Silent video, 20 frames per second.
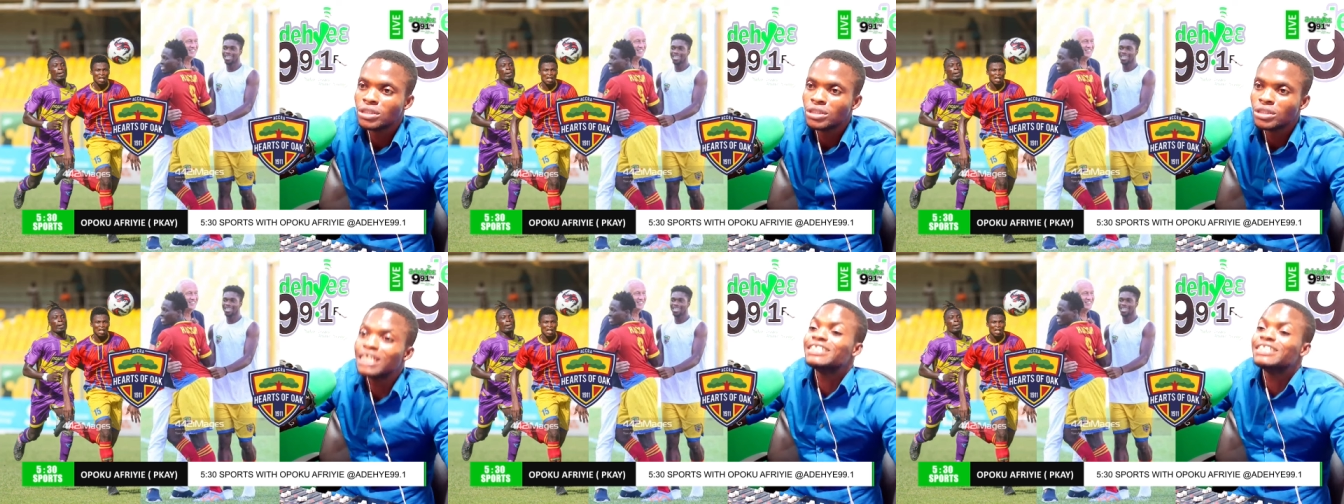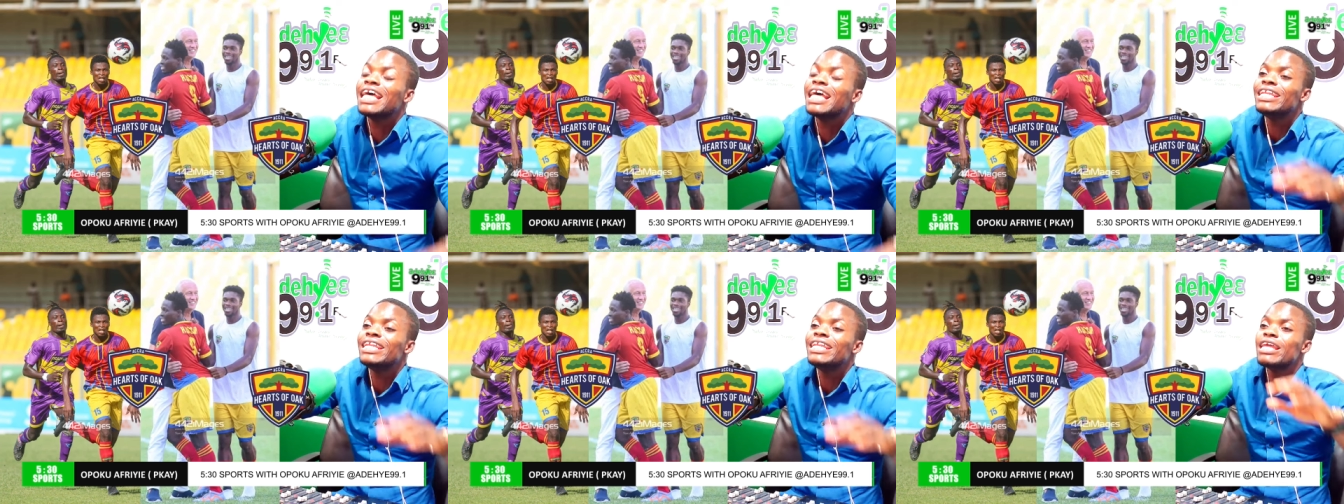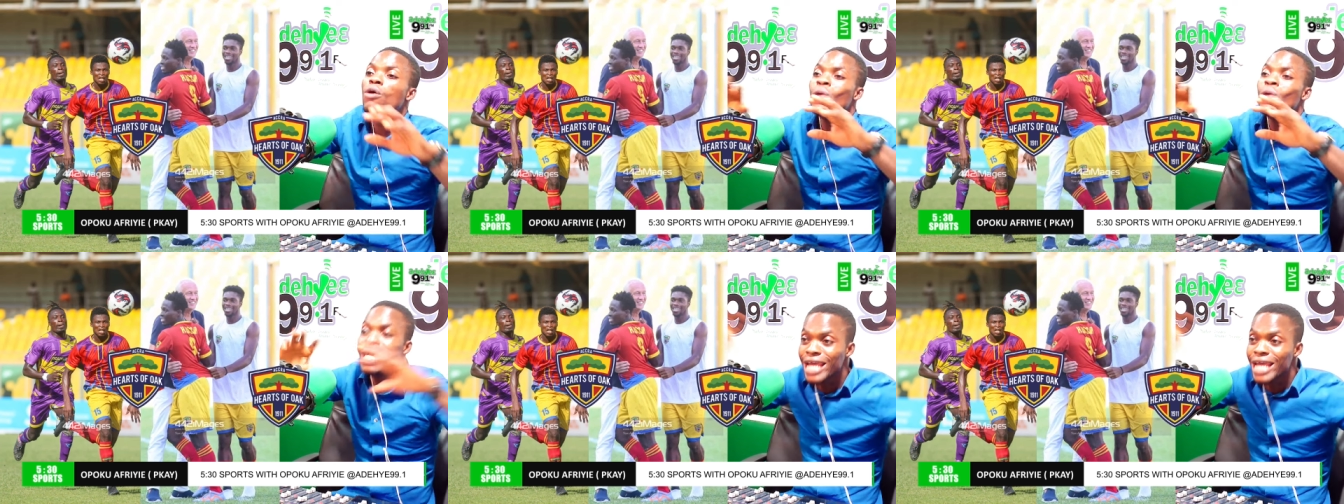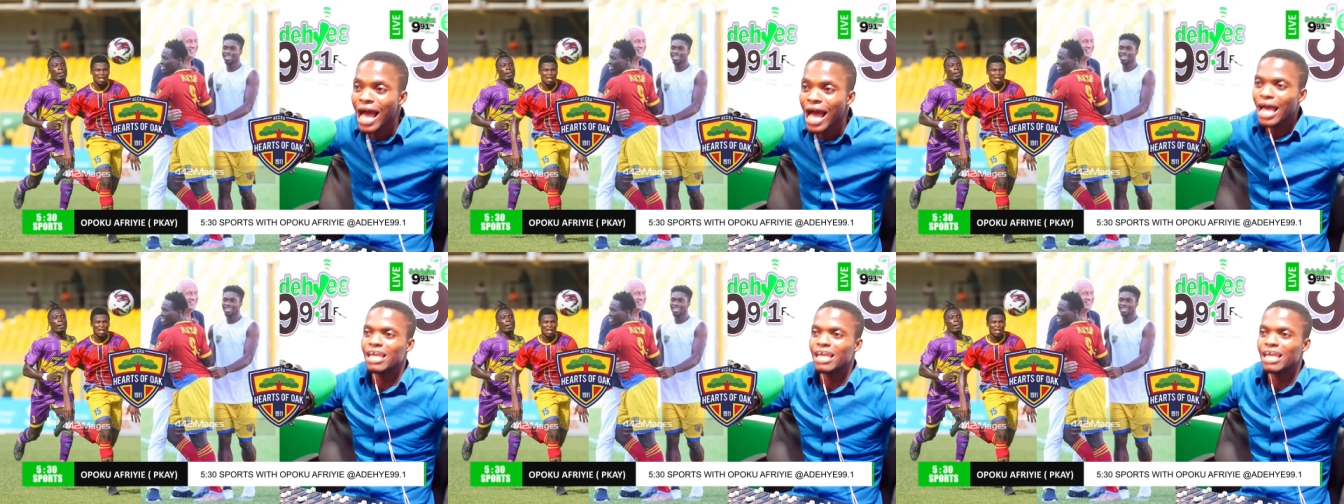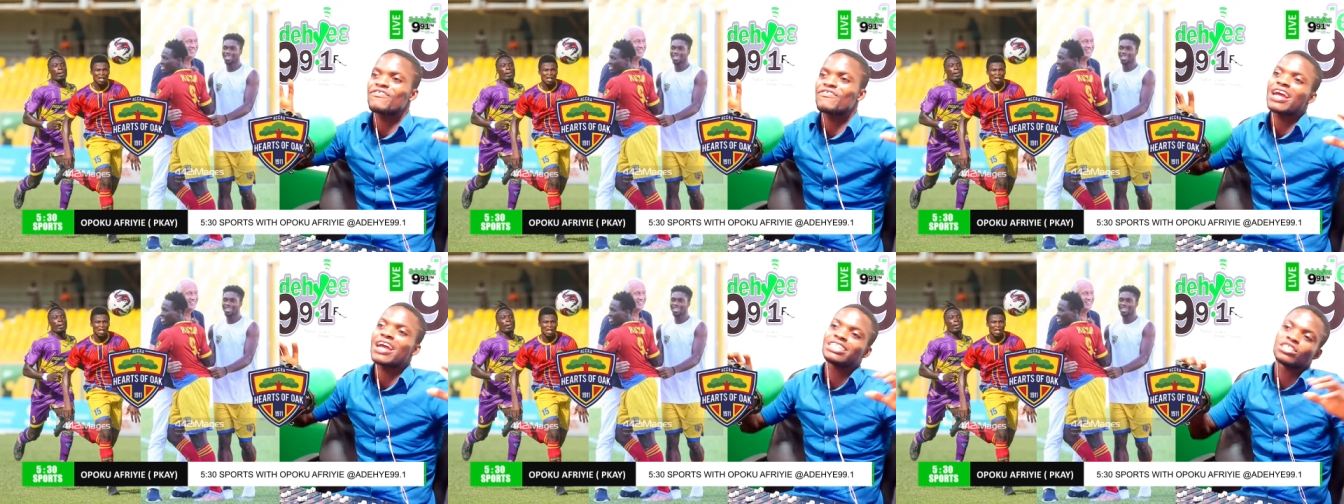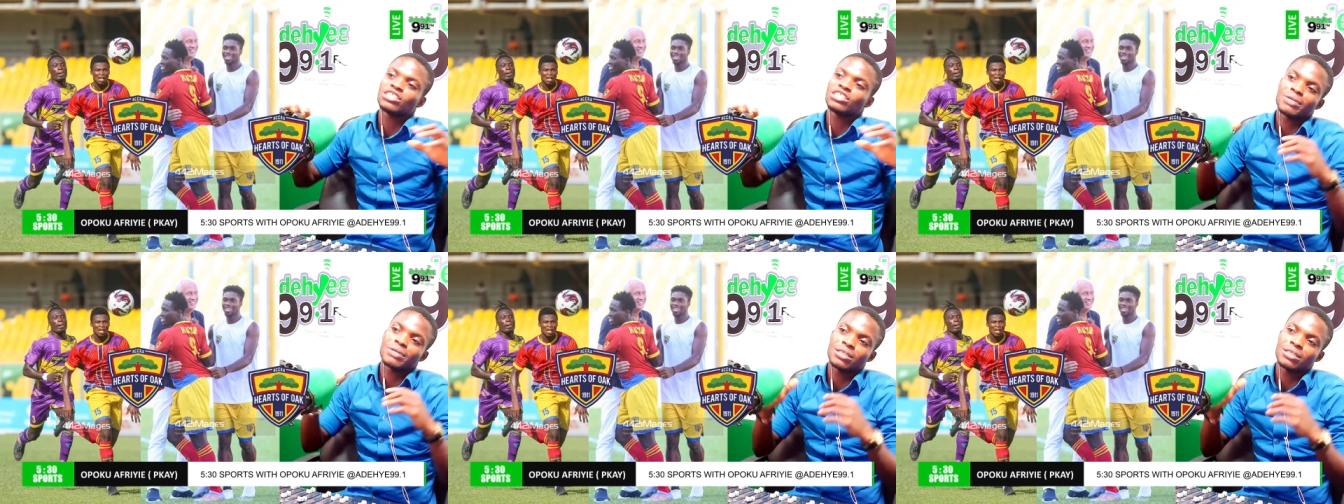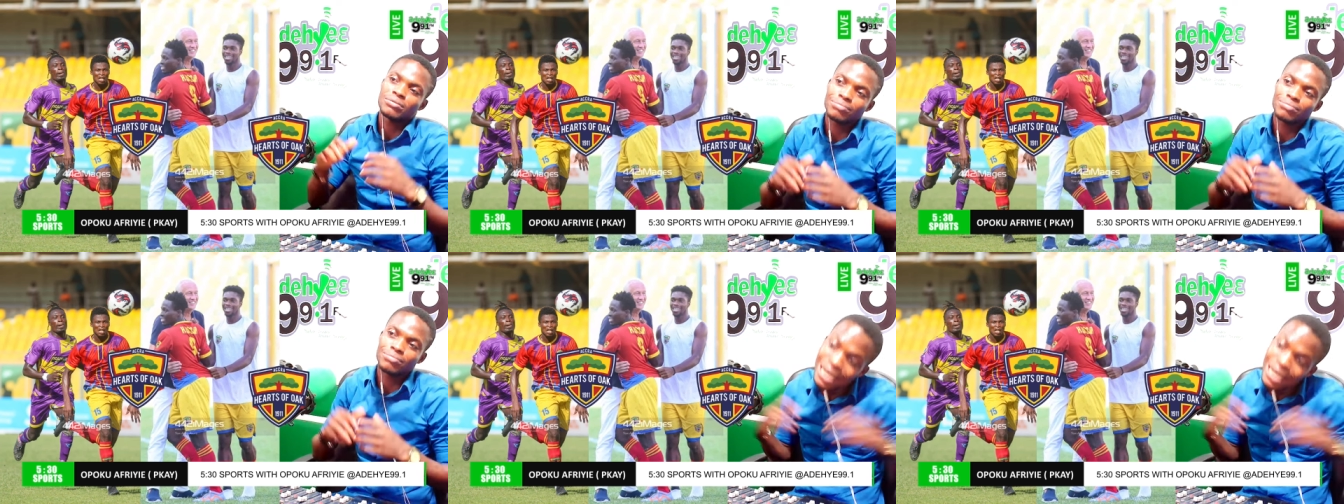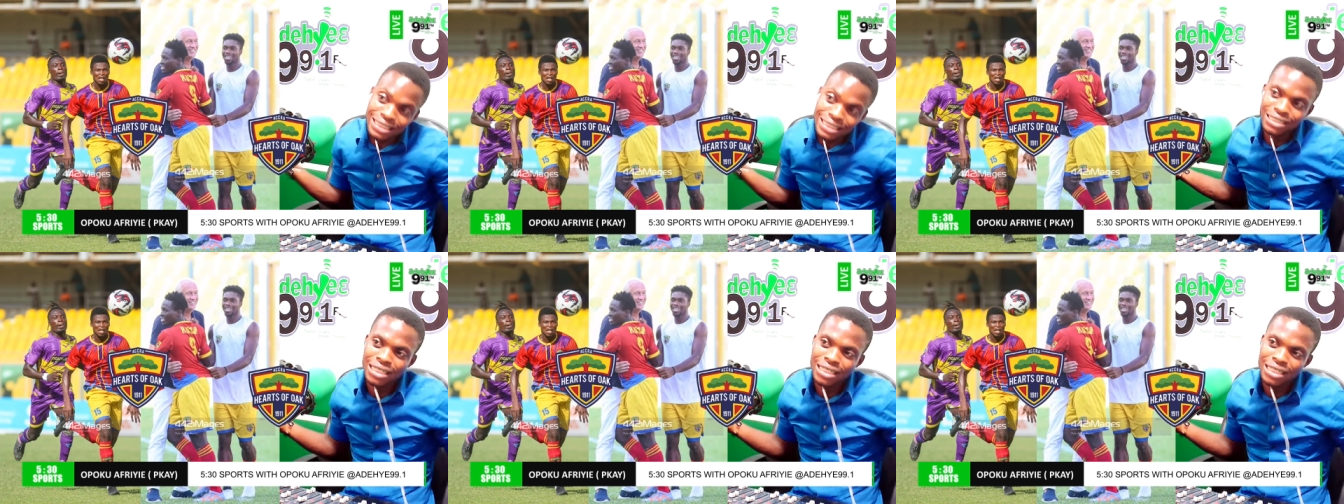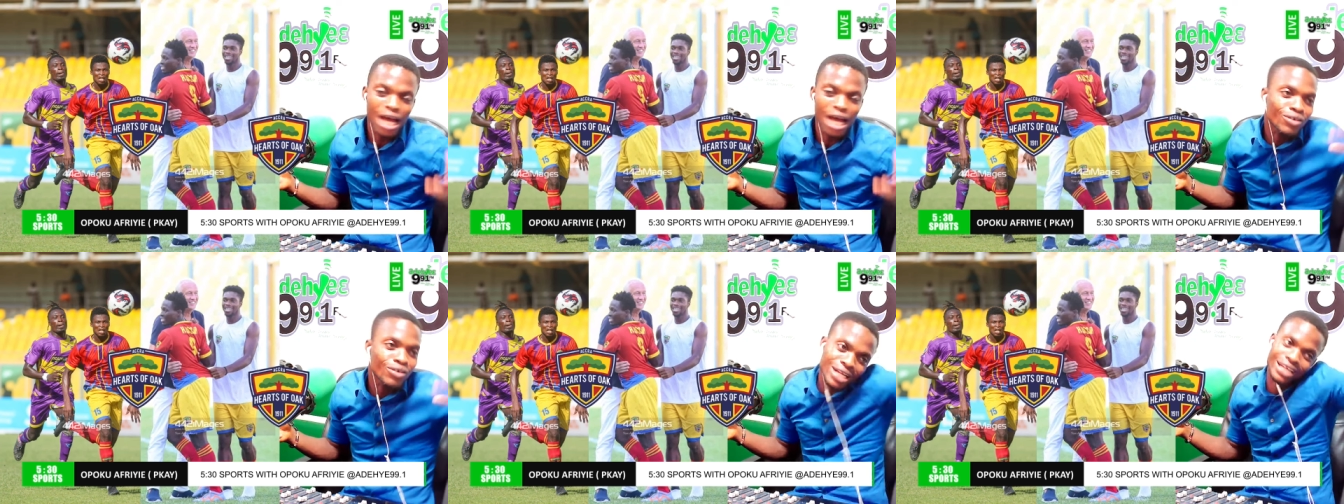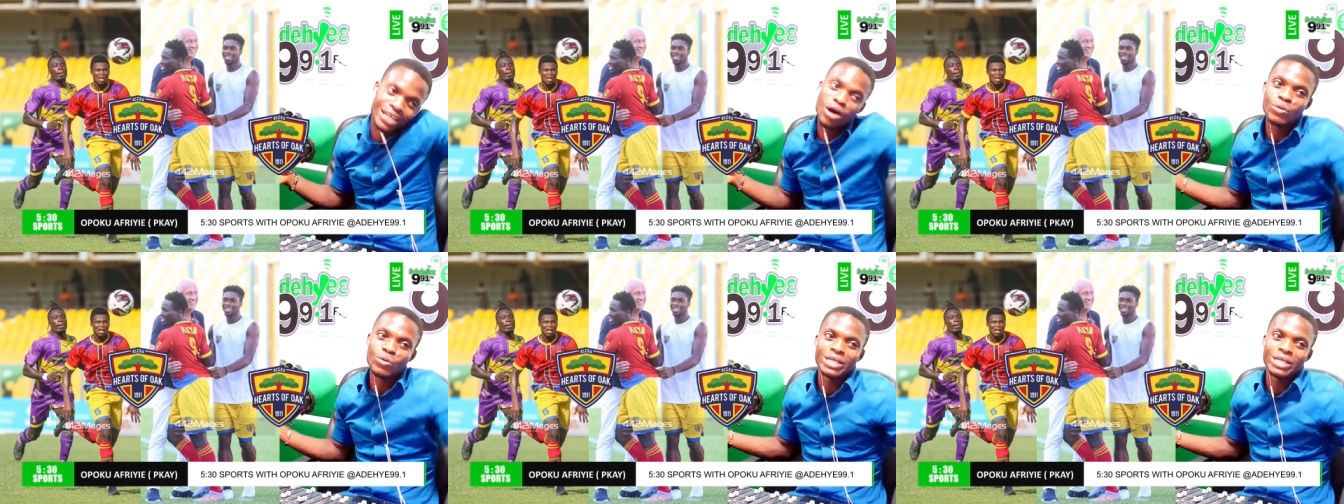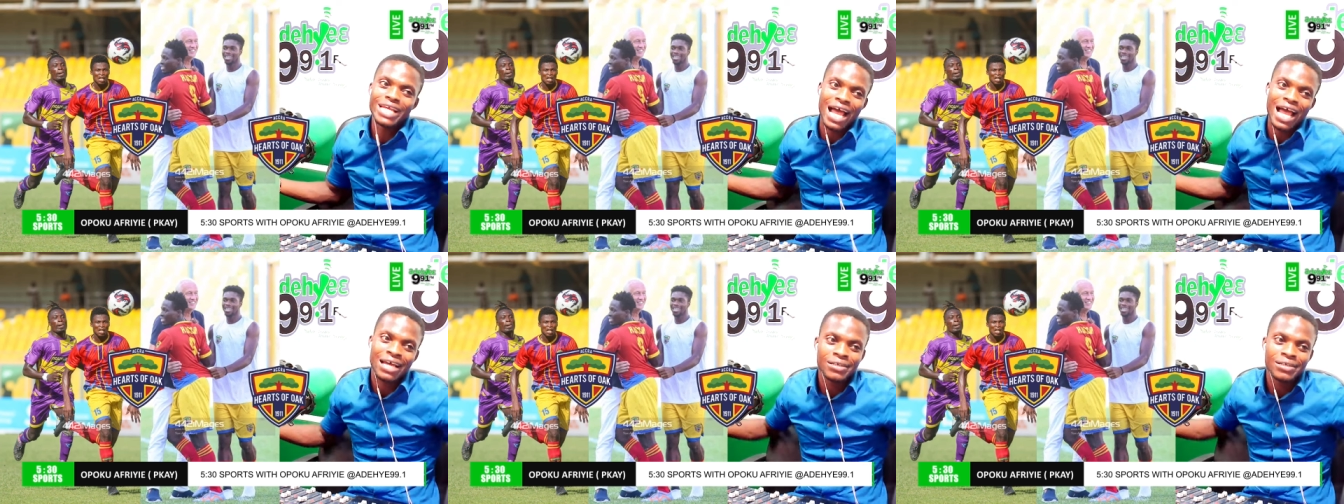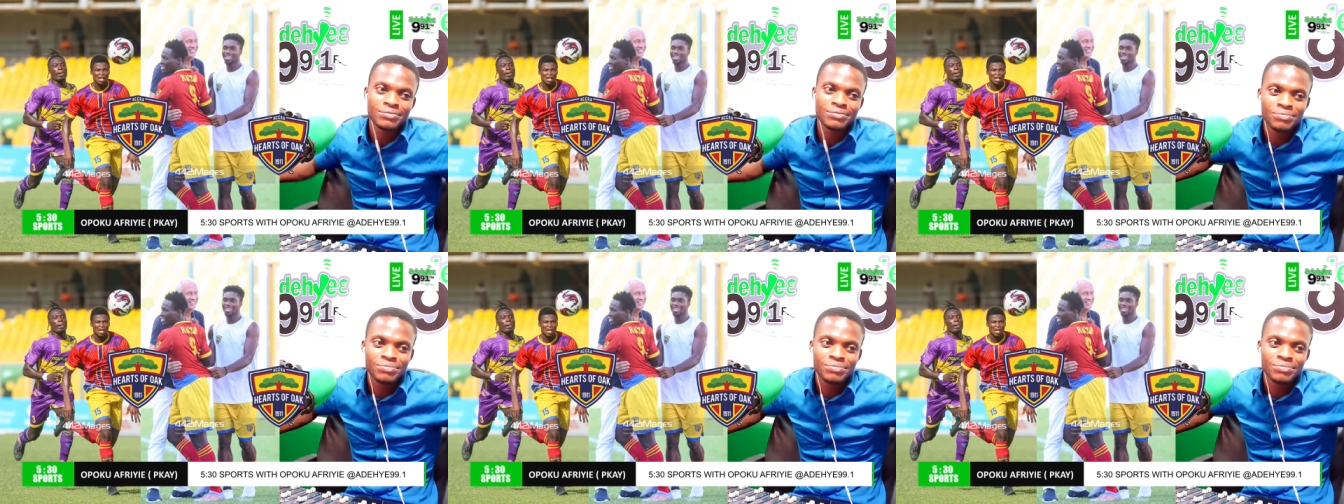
say say ne ohia e fighting spirit Martin and na ohia